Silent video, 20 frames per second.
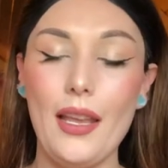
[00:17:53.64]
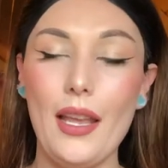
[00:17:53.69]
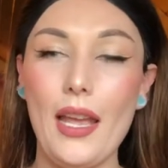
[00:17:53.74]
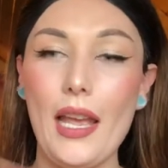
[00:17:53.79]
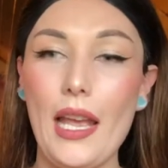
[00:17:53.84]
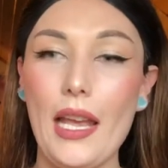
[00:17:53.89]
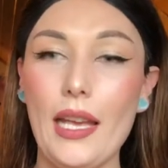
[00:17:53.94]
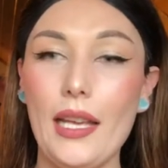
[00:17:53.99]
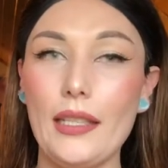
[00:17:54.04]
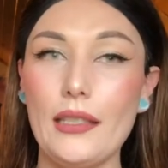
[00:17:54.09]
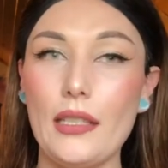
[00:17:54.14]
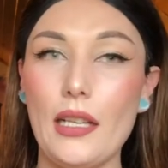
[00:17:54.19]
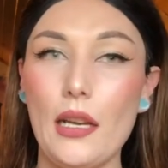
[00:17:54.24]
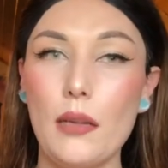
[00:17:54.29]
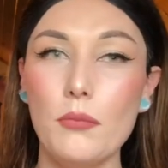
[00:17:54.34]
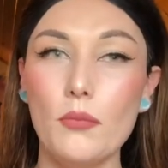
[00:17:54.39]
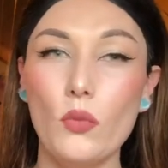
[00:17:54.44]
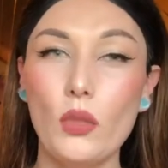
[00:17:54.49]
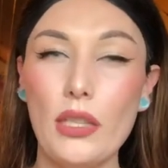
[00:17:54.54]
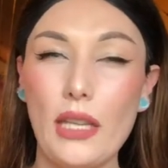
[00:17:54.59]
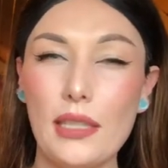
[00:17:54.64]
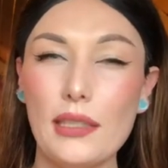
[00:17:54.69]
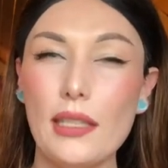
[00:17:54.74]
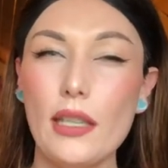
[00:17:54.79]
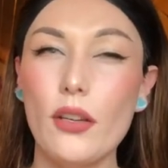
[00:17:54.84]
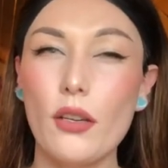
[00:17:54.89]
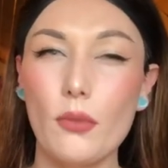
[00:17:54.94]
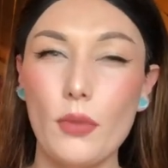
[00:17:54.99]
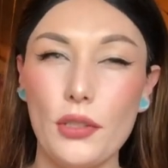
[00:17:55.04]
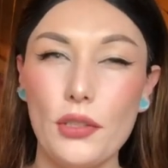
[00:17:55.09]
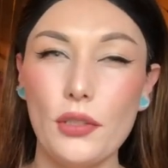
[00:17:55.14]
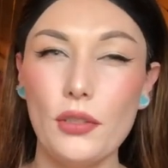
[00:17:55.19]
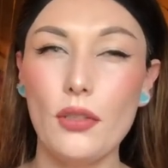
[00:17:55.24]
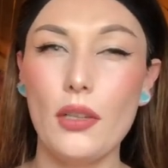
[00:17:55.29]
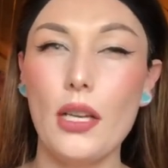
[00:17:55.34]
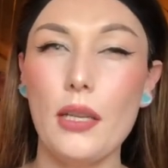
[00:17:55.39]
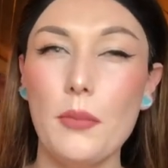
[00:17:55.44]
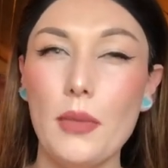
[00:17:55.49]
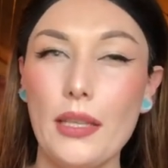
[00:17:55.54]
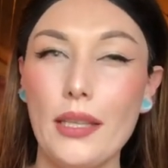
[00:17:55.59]
And when I say original,
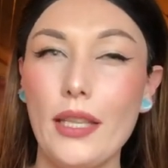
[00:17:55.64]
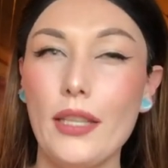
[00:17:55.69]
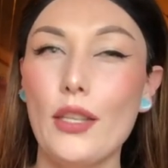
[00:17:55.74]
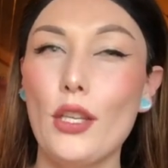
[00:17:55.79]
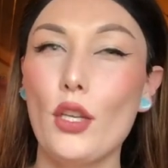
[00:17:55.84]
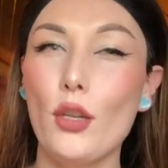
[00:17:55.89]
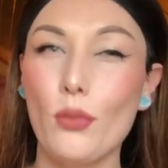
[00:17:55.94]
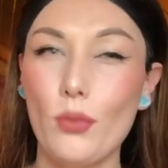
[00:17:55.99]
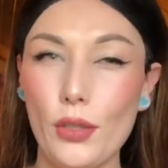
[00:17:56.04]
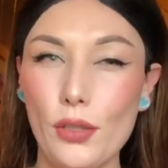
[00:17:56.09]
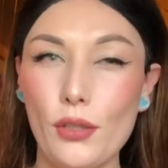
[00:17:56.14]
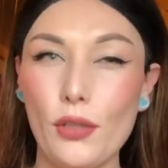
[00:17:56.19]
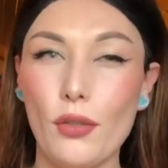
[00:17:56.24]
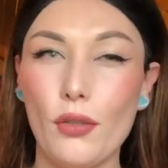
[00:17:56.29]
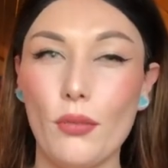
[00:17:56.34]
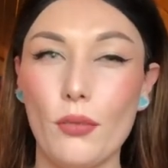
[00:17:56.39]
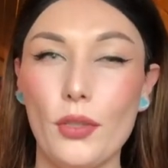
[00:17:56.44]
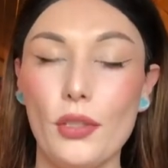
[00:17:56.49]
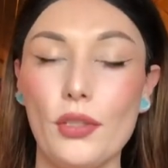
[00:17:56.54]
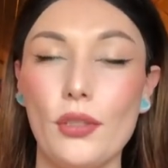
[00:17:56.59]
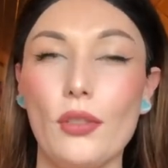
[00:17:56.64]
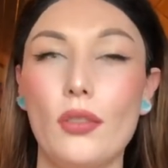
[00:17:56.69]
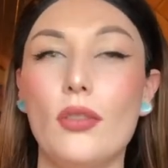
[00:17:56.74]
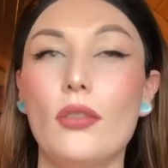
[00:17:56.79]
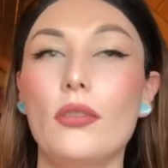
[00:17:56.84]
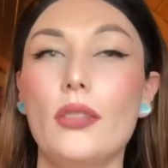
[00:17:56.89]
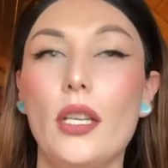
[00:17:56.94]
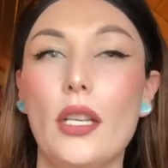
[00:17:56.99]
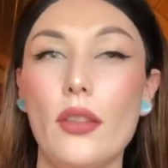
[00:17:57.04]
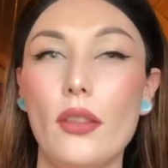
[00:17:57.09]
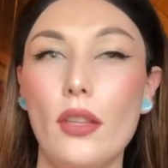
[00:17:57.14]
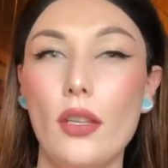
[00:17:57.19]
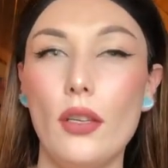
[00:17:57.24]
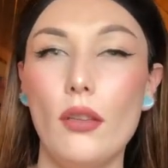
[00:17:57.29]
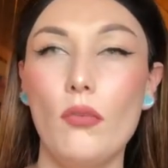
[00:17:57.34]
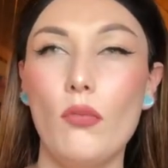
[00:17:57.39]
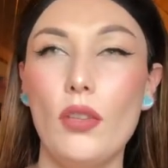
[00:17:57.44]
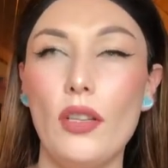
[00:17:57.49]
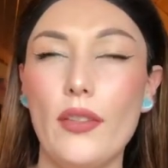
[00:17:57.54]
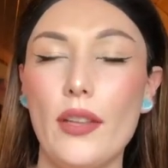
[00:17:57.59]
I mean like the original, not the
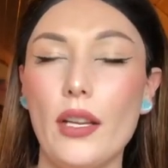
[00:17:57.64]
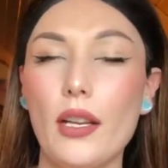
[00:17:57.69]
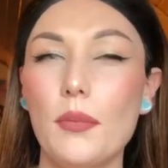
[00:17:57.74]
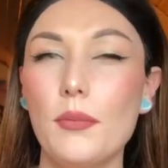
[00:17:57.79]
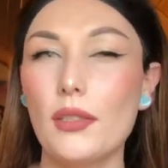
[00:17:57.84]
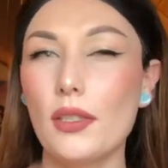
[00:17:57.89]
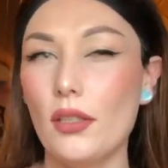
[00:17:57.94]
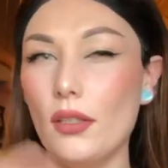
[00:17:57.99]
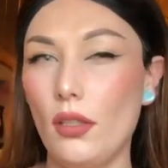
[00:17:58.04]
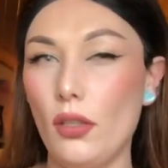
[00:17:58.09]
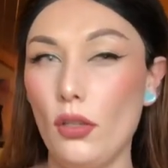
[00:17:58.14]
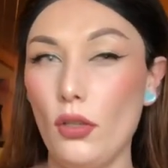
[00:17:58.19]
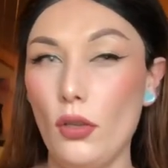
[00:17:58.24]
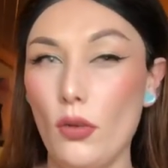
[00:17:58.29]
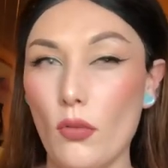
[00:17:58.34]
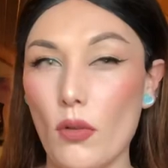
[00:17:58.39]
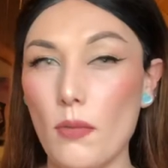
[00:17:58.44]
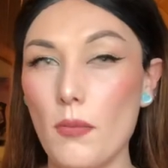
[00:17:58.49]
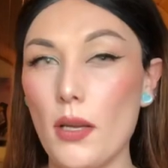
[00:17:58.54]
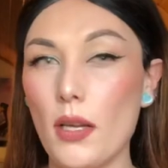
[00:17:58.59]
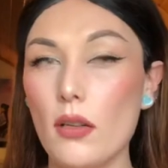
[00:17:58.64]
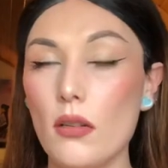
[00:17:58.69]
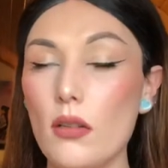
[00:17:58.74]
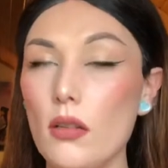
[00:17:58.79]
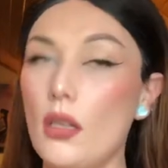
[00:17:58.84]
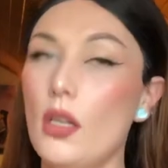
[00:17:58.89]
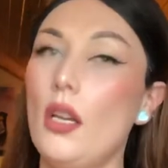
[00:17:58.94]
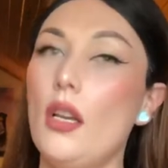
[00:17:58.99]
one that comes in the newer bottle,